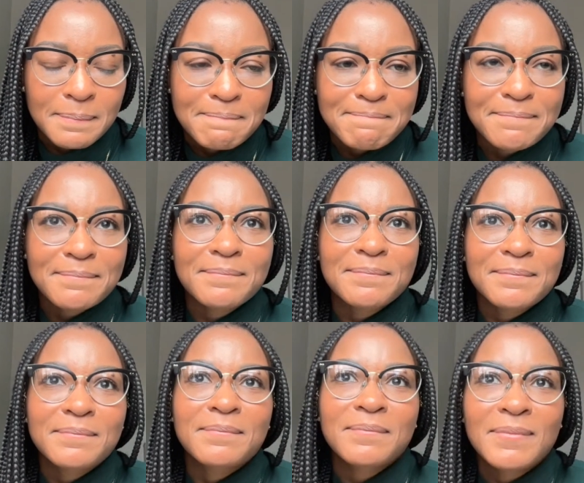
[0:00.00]

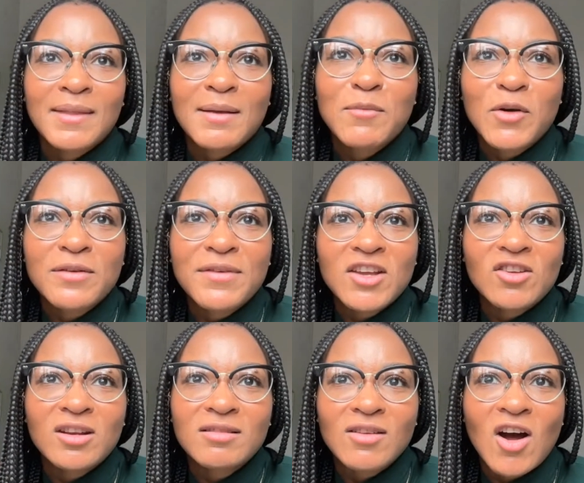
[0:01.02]

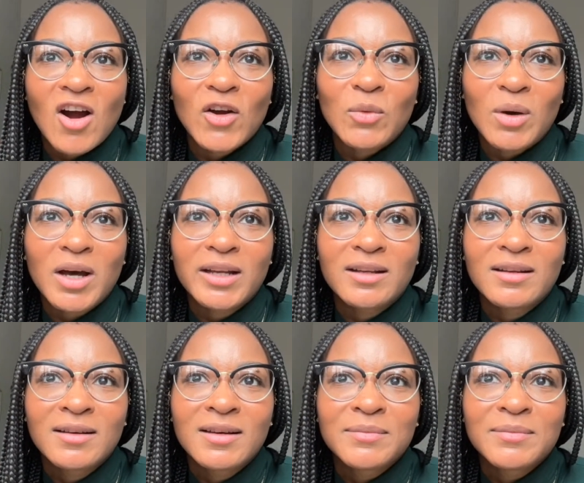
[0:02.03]
Motivation is a hard one